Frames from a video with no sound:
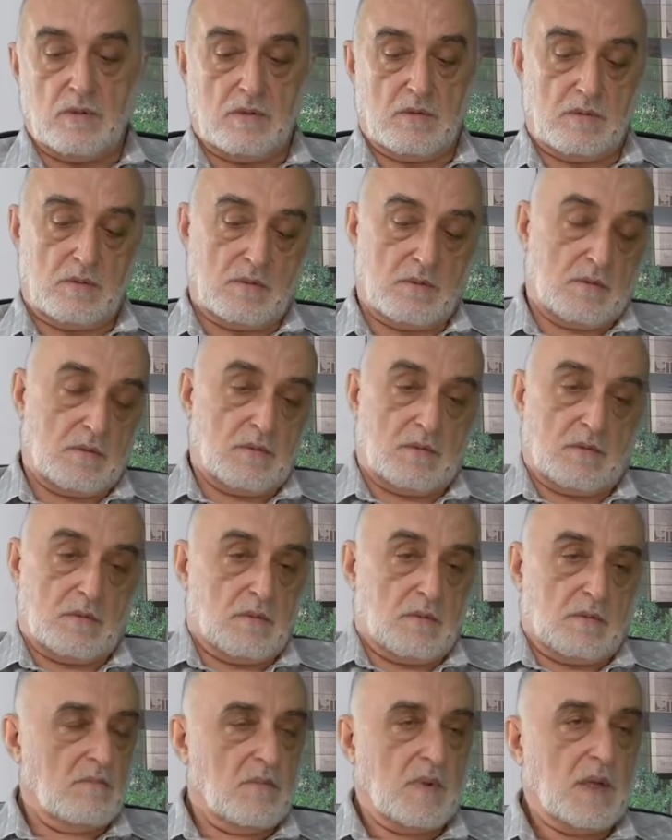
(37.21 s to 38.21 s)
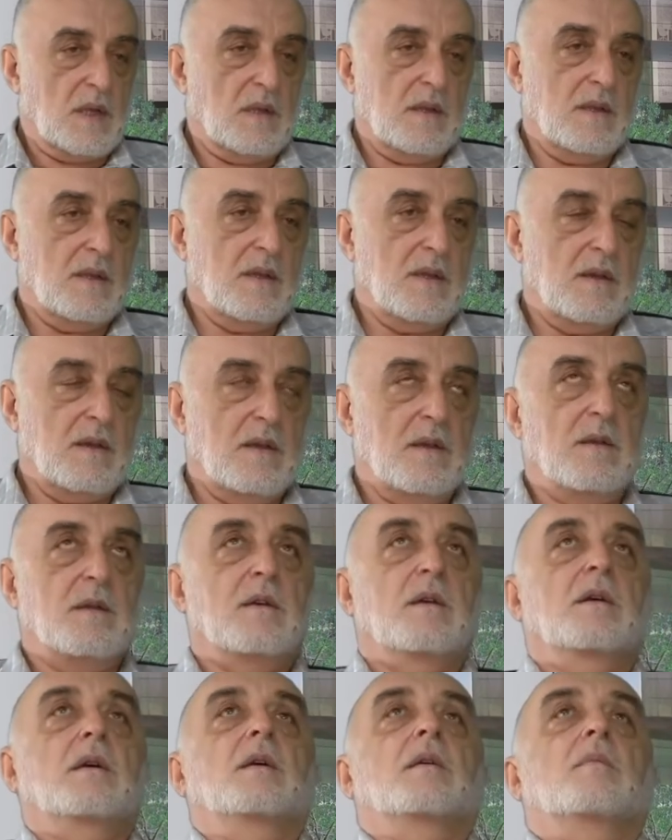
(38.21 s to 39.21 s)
I think we can't